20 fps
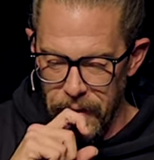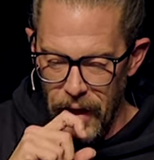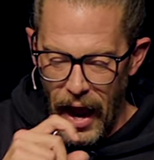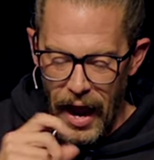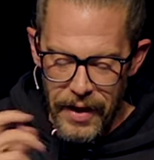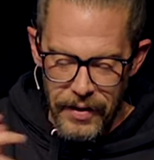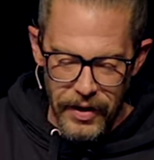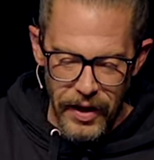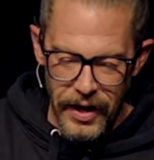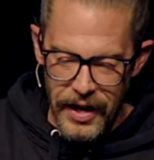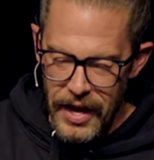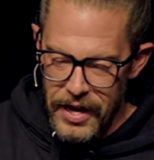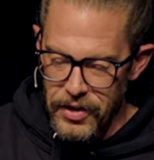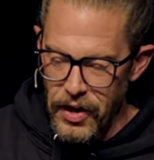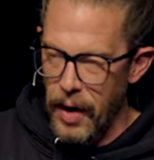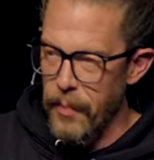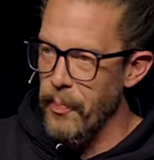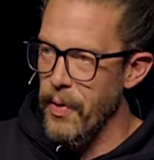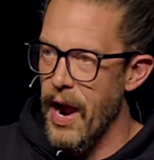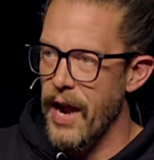I
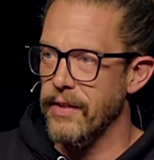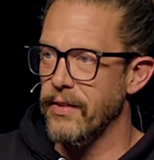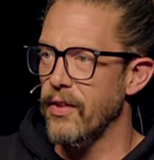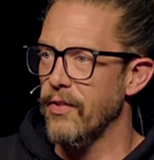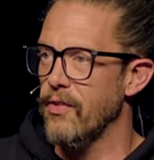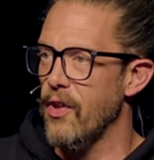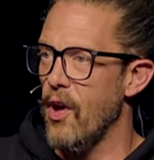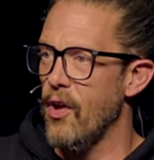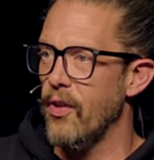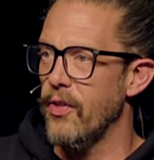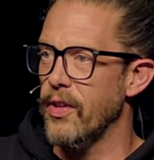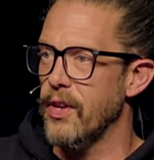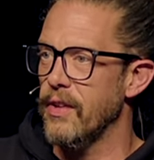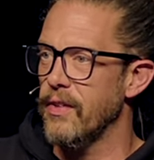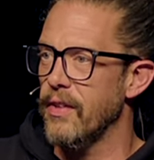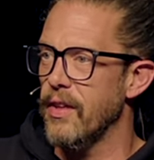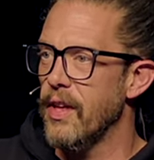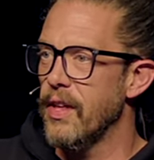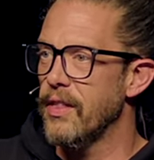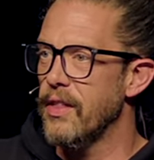practiced all of
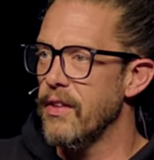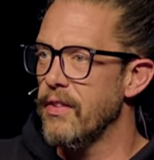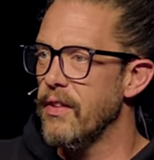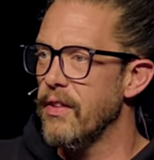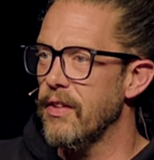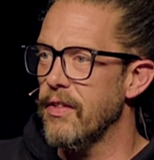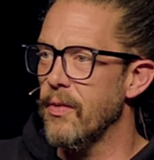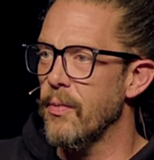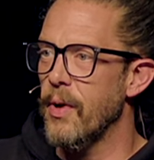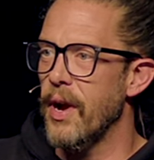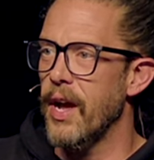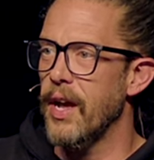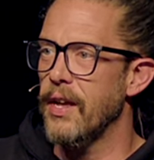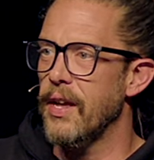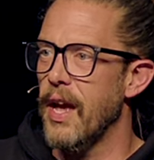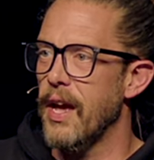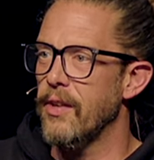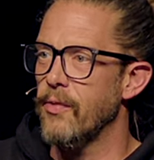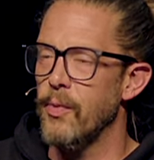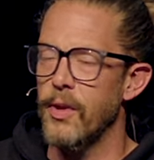these. This is the
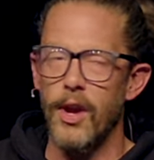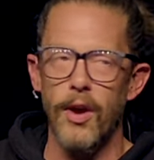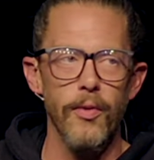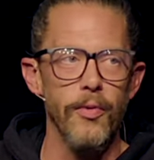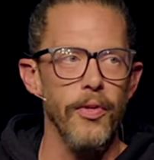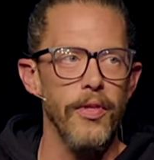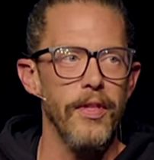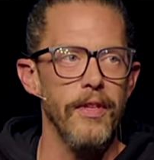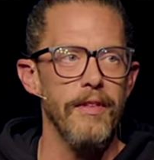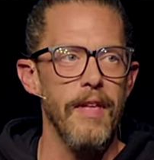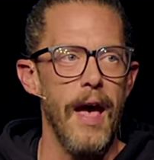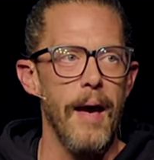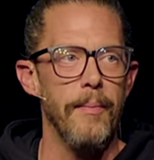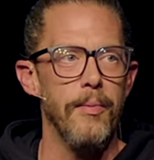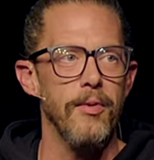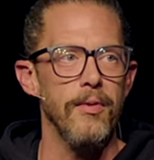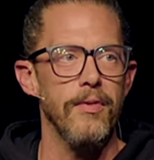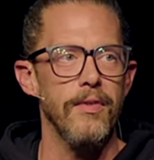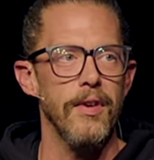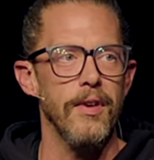way, as we go through the
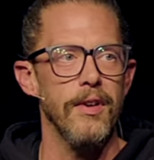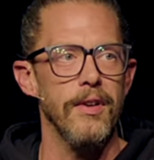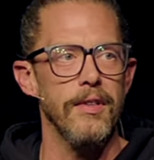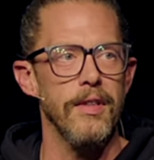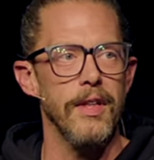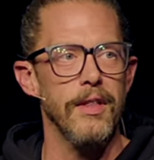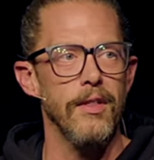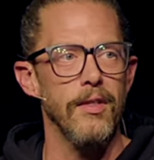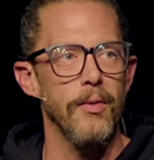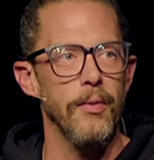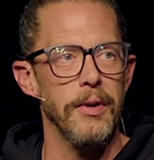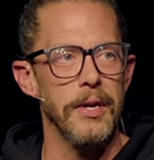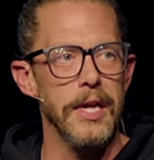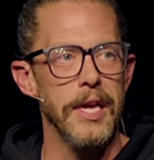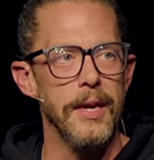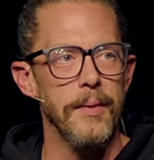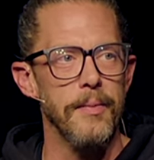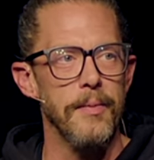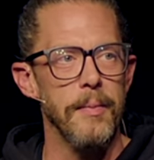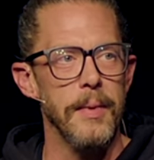taboo series, that the Lord
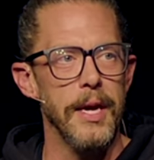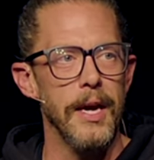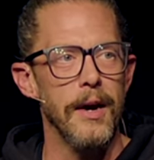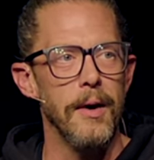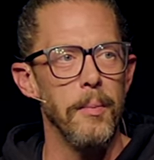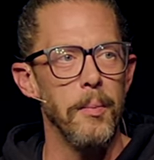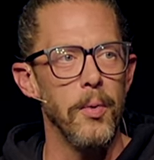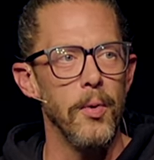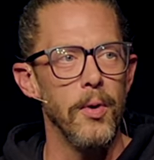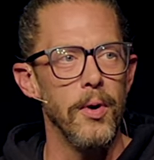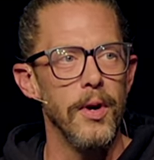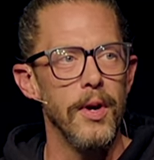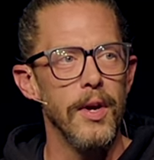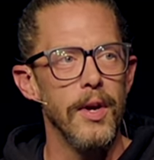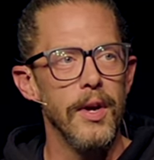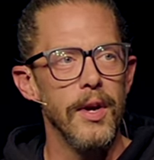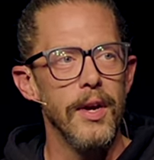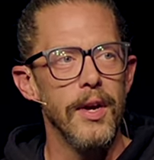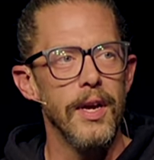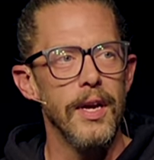keeps me humble.
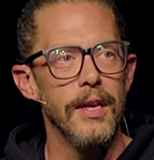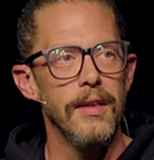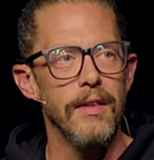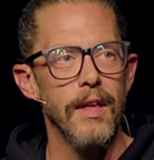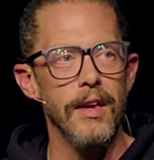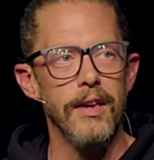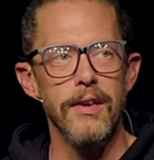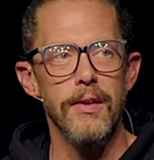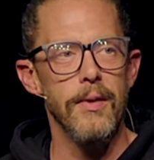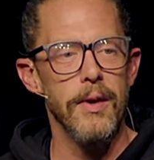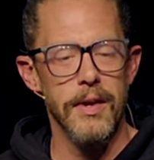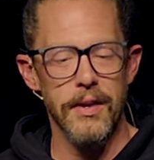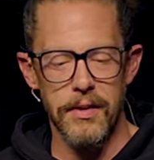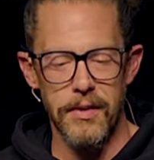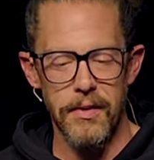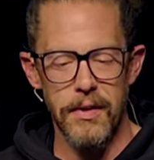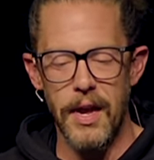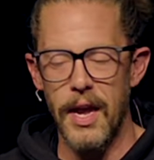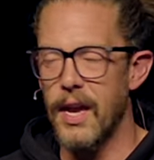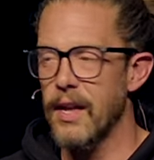He's like,
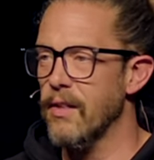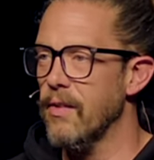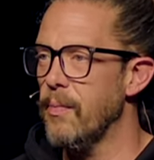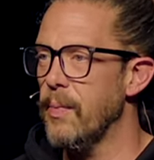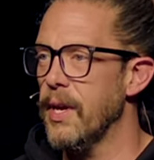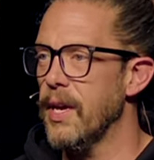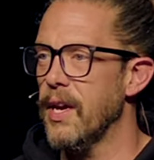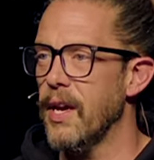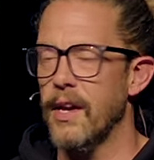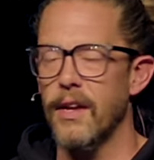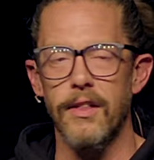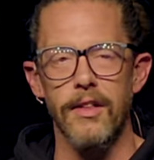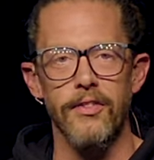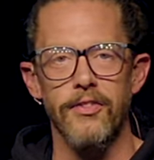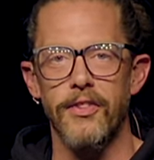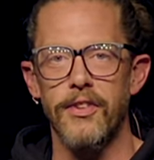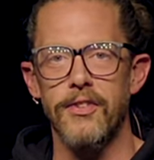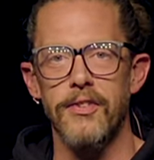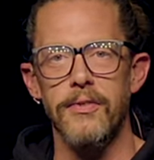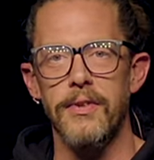you can't speak
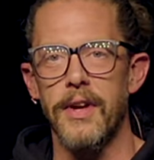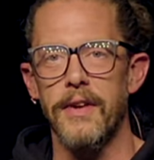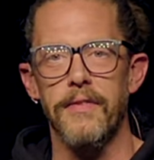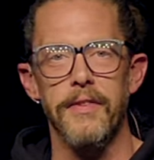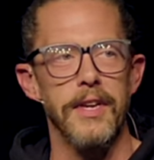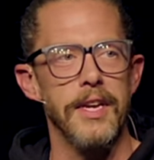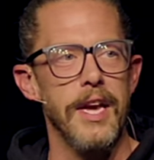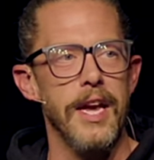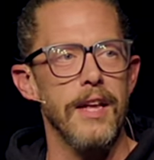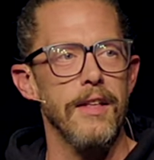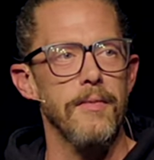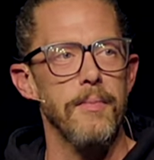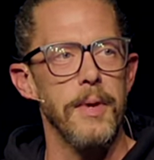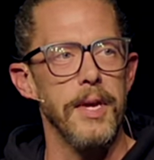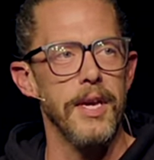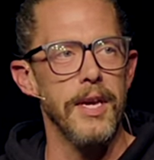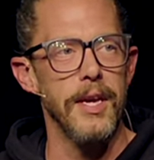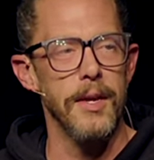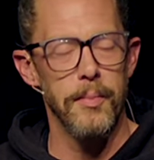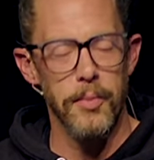English and you definitely can't
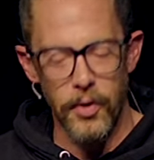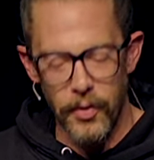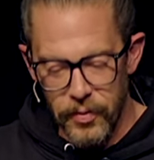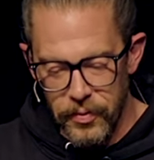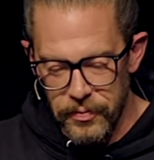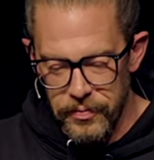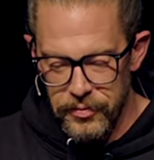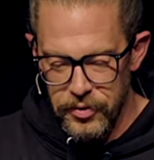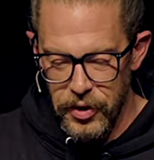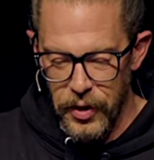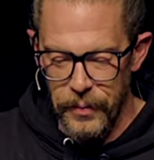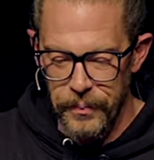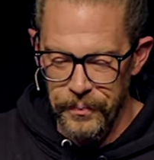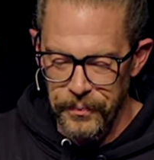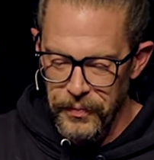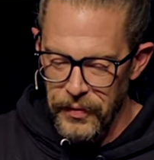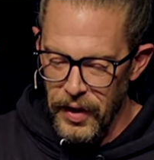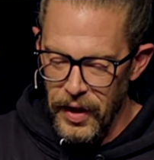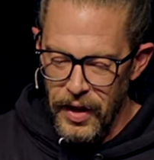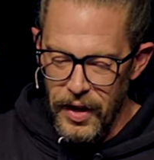speak Hebrew. So
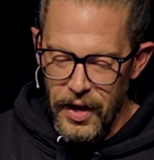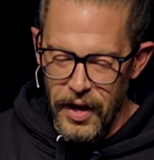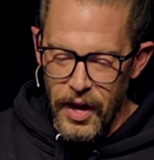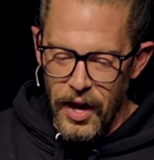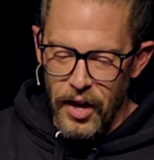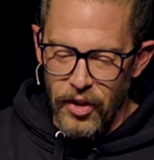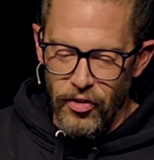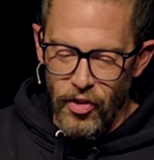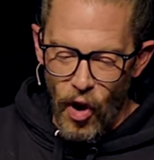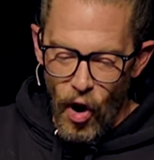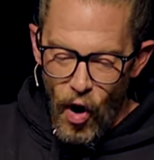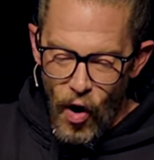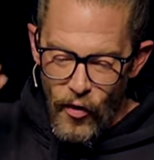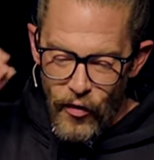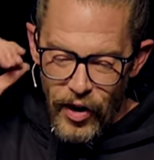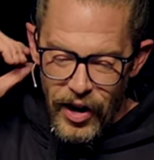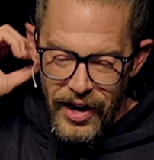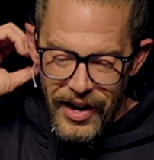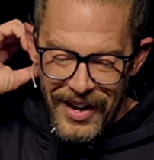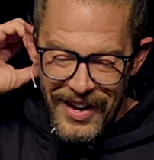
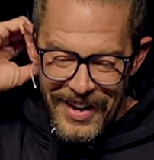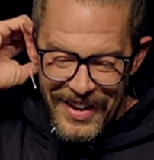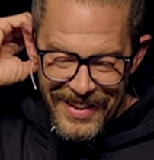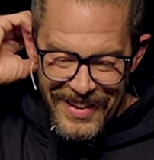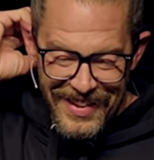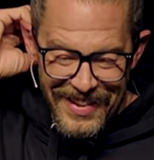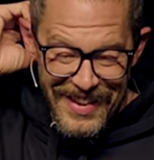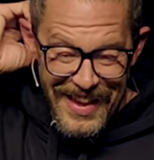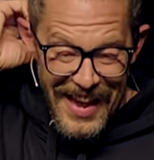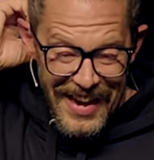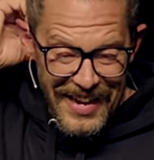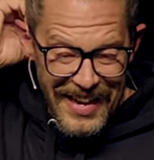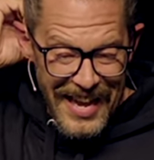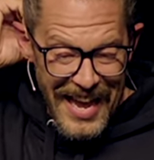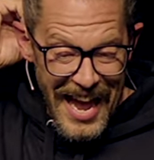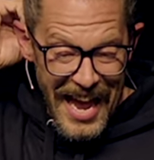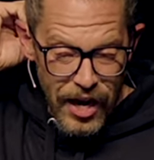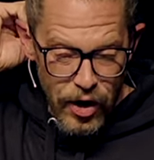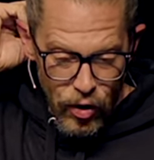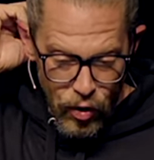Jehovah
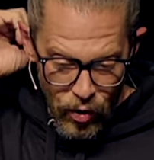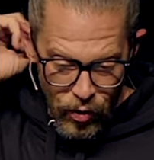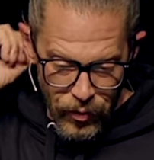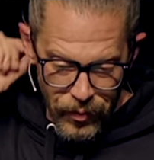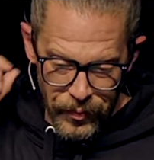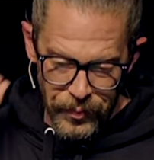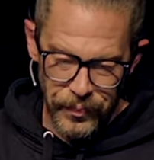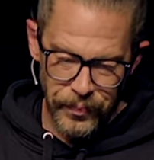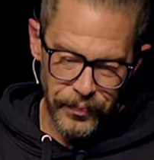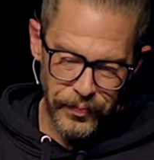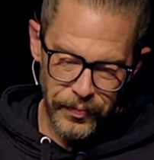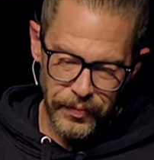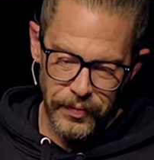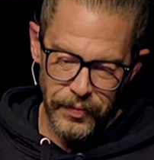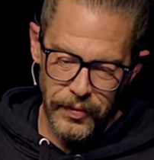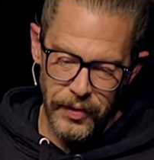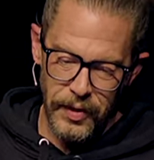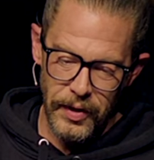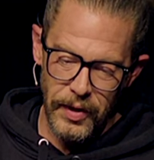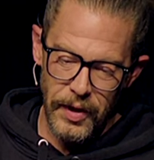Tzedkenu,
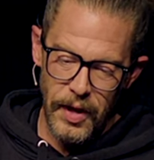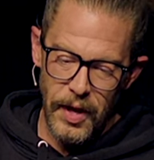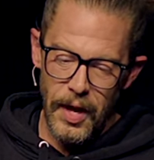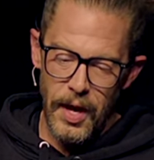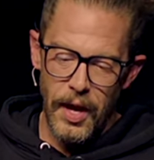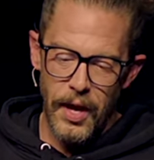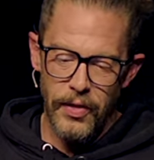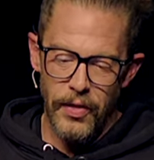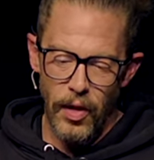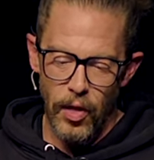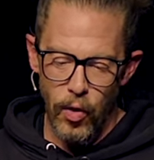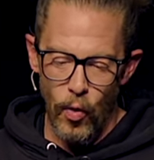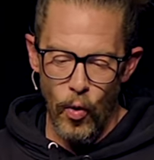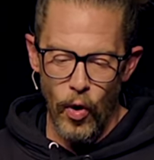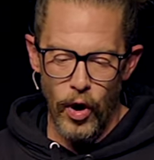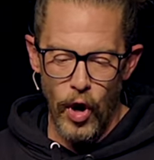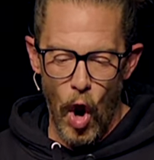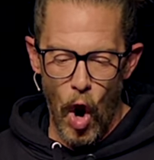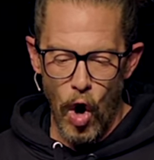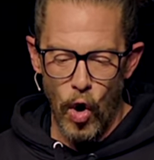the
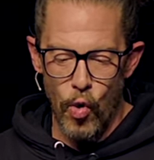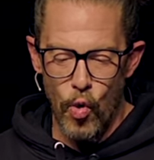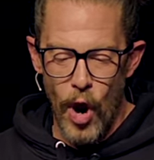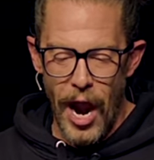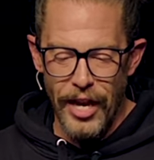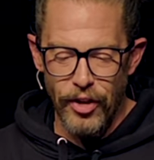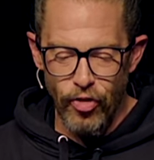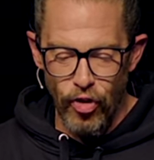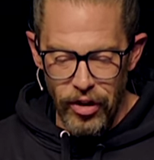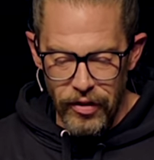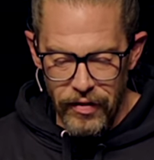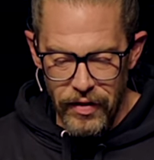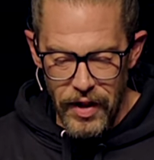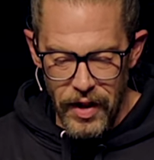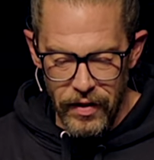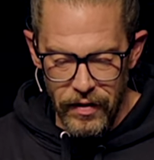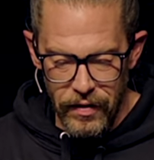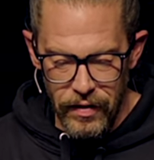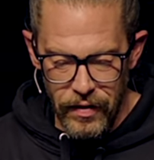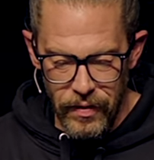Lord our
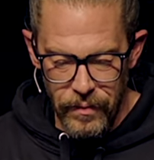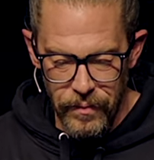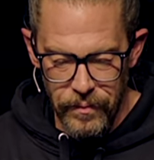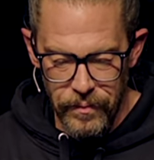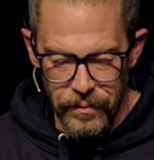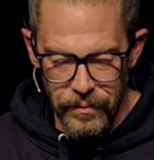righteousness.